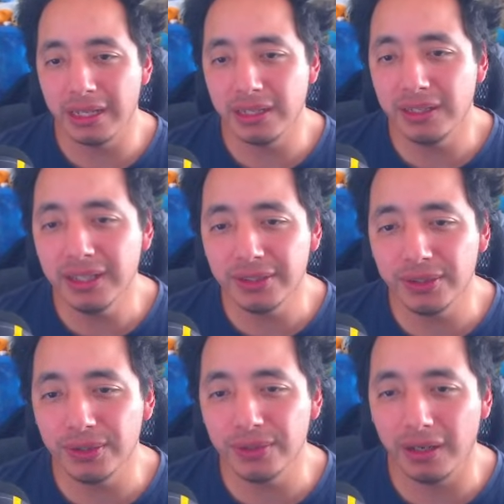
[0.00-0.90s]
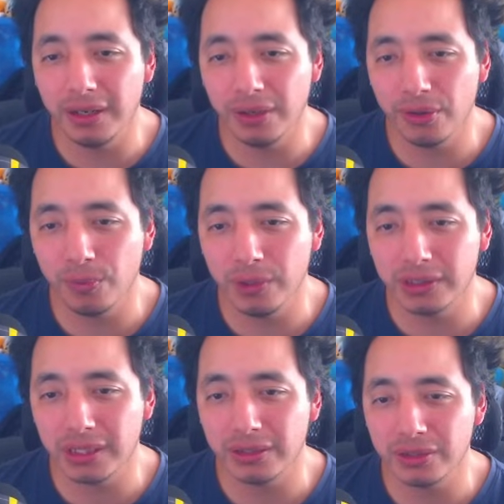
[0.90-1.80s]
And then these two are the ones
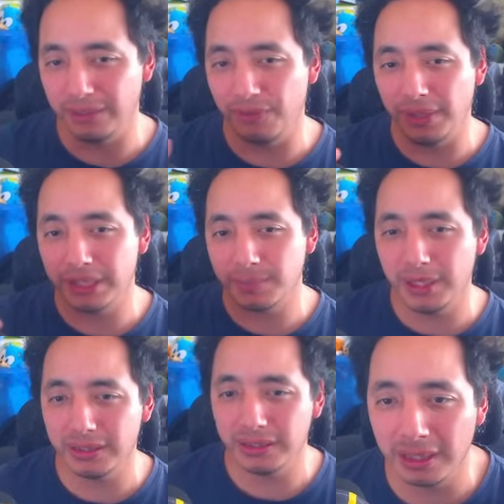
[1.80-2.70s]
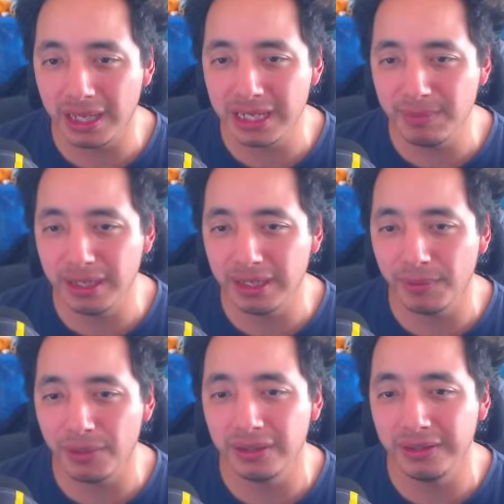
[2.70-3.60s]
that are still the flex spots. I think it'd be
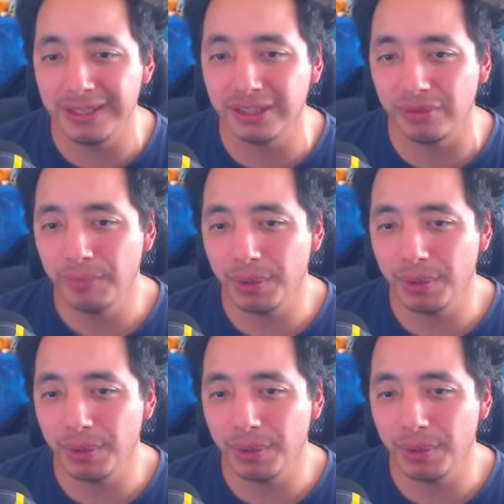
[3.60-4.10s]
around these 3, but I